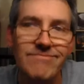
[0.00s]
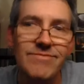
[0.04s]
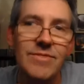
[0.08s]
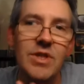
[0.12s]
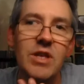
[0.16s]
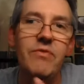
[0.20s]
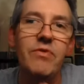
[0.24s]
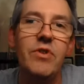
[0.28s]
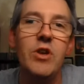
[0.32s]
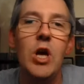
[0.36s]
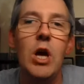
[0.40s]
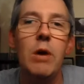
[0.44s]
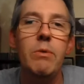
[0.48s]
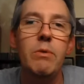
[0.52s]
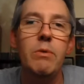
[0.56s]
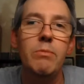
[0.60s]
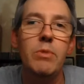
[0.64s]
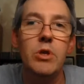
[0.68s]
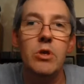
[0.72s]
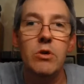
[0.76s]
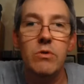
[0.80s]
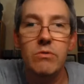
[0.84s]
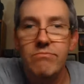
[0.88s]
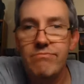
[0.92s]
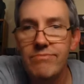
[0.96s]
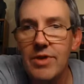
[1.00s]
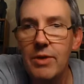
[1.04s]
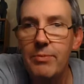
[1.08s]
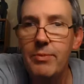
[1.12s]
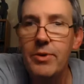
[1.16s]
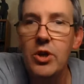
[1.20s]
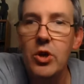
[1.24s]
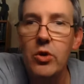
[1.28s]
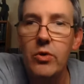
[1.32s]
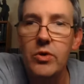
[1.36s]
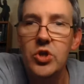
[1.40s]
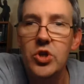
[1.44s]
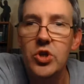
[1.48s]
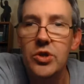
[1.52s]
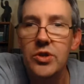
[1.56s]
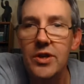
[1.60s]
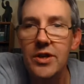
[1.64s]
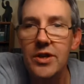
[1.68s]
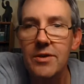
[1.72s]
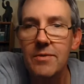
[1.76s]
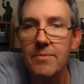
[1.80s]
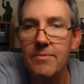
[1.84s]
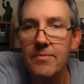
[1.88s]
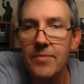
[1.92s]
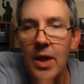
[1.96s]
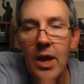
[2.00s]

Leave a comment below. Let me know what you think.